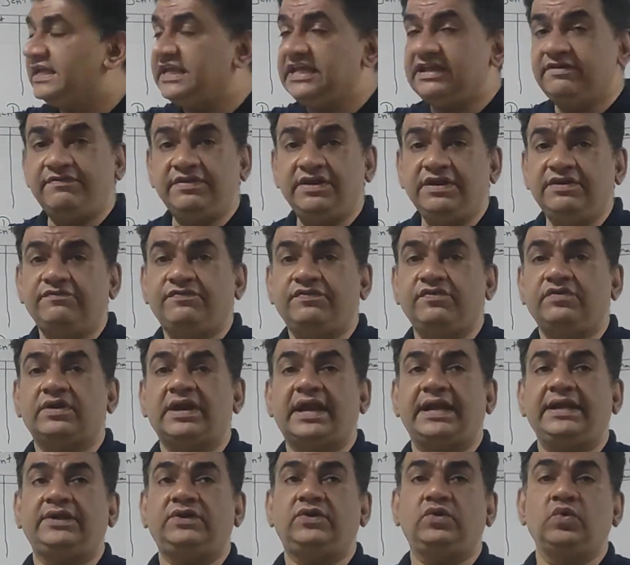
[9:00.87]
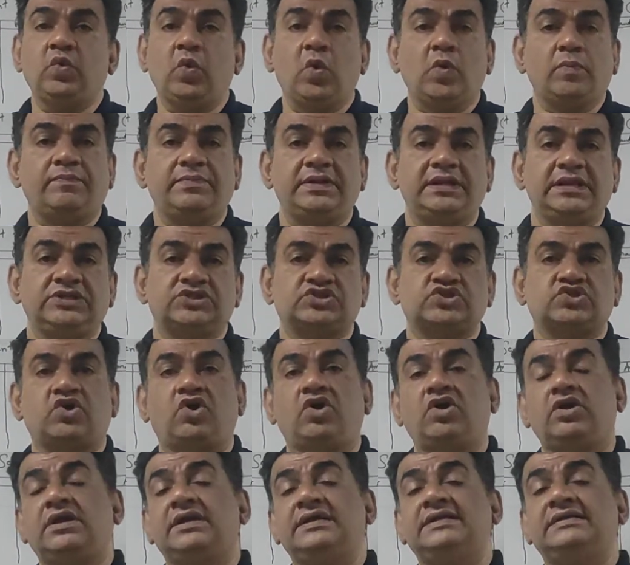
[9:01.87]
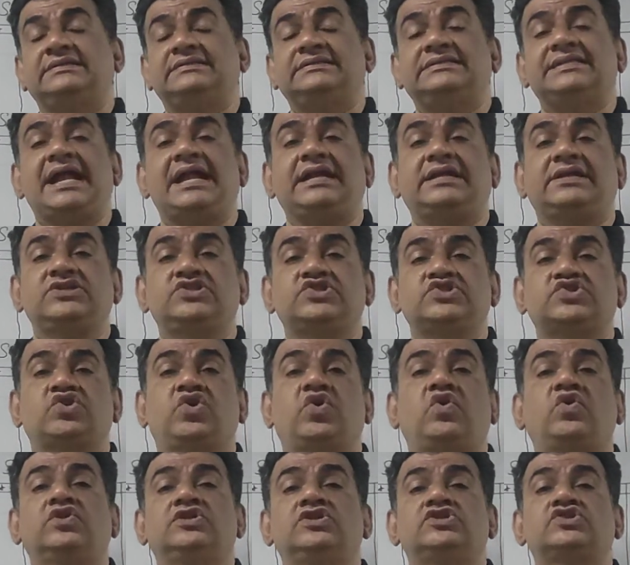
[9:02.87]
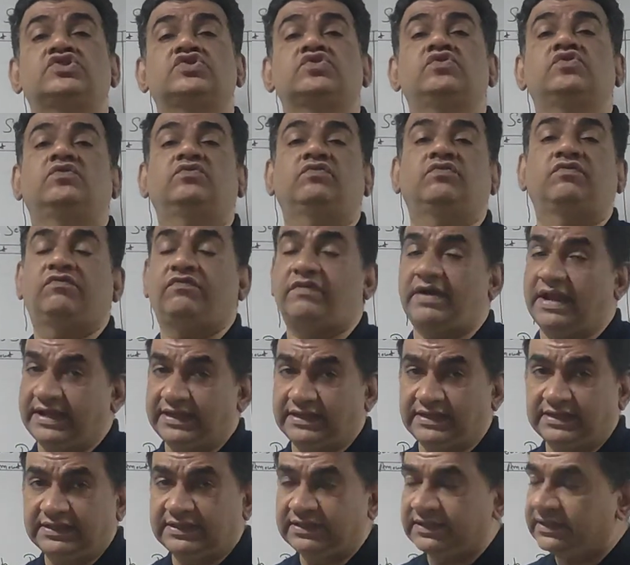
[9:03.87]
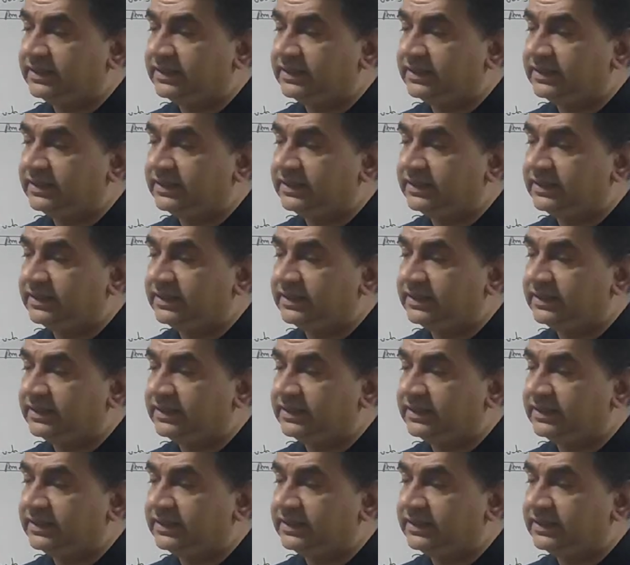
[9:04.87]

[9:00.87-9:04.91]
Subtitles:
Even if you write two opening stock, that is also fine.